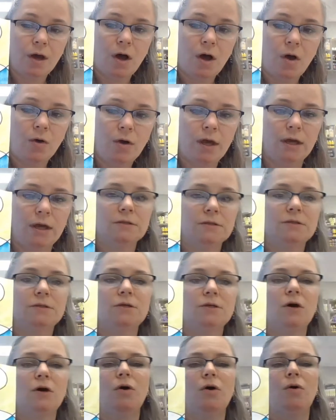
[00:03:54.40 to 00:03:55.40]
Okay,
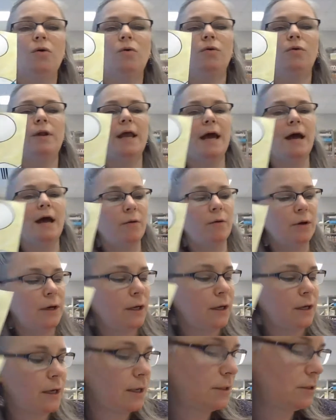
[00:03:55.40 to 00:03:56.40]
so now I'm
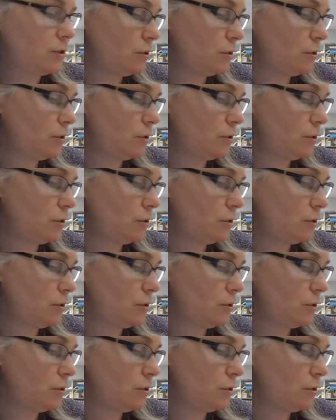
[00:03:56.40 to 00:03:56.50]
going to get